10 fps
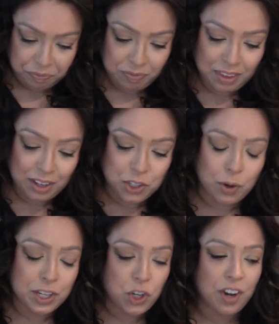so I
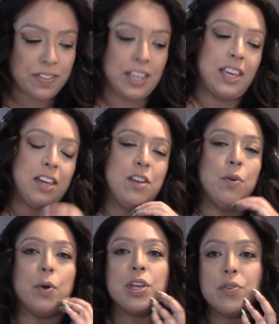started thinking, you know,
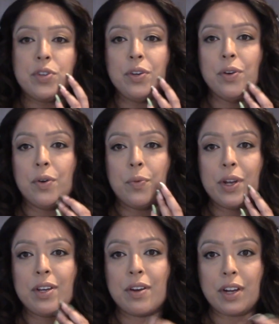what do you do when
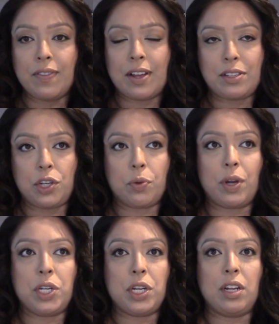you're in that
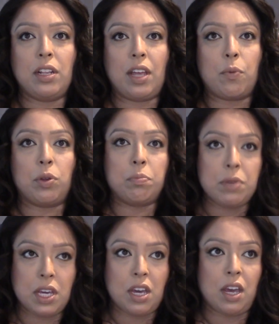situation? And like with
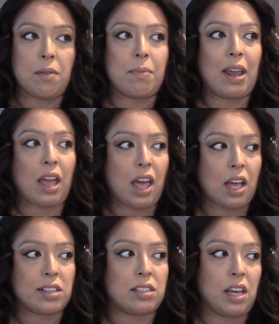me and my
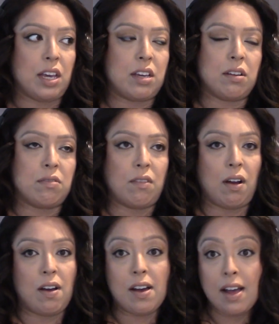ex, like
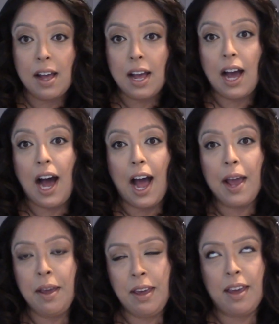
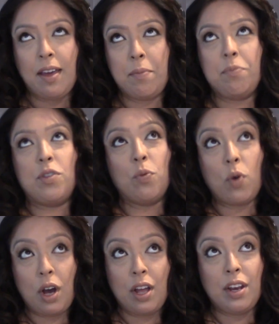
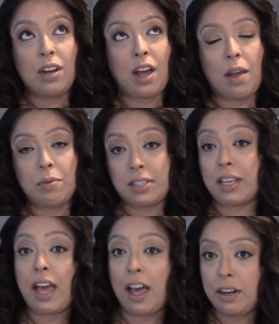I was the
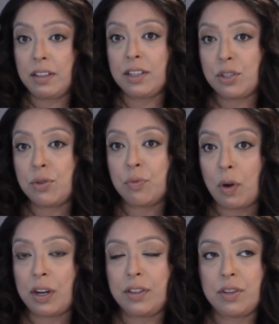catalyst who
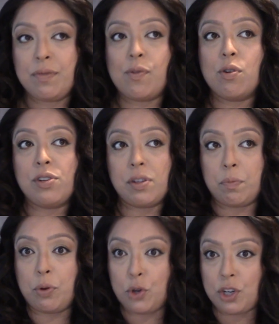wanted the divorce and
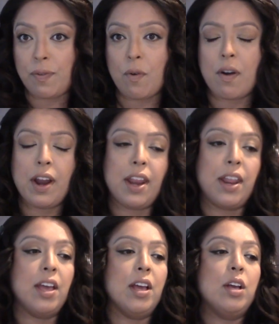pushed for it.
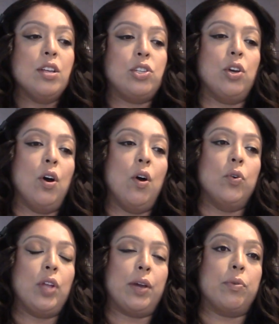So
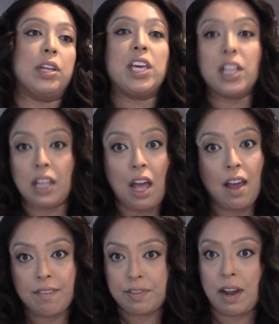like when he
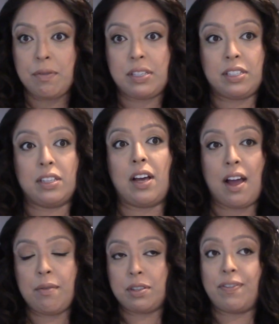left, I was
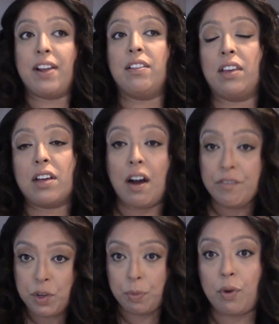finally
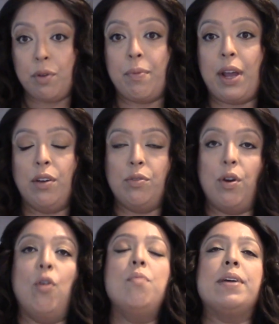comfortable in my own
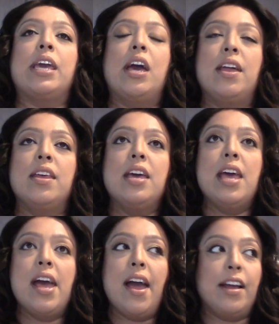home again.
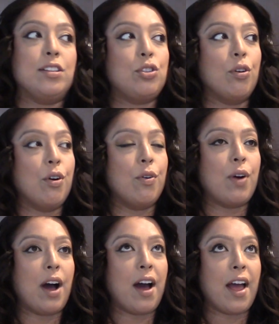And so
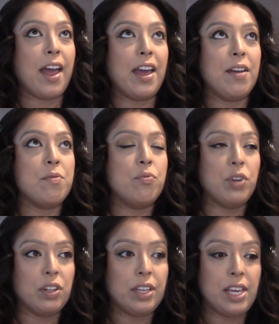I
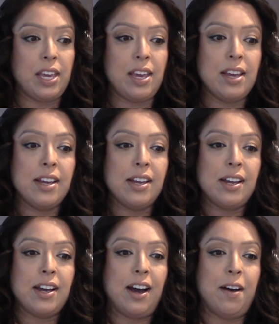really
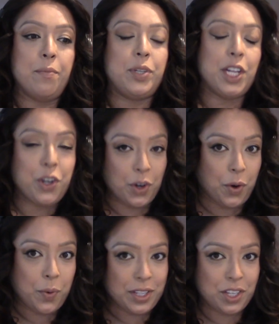didn't know
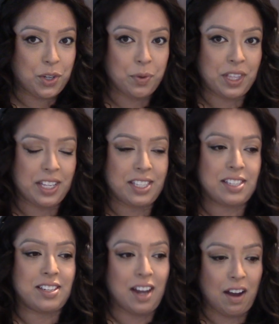what to do with his
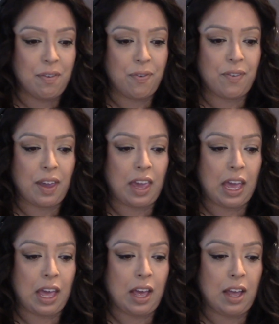stuff.
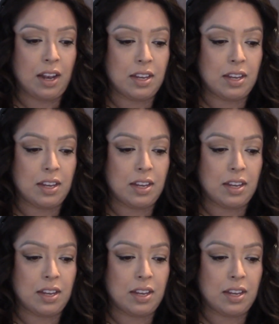And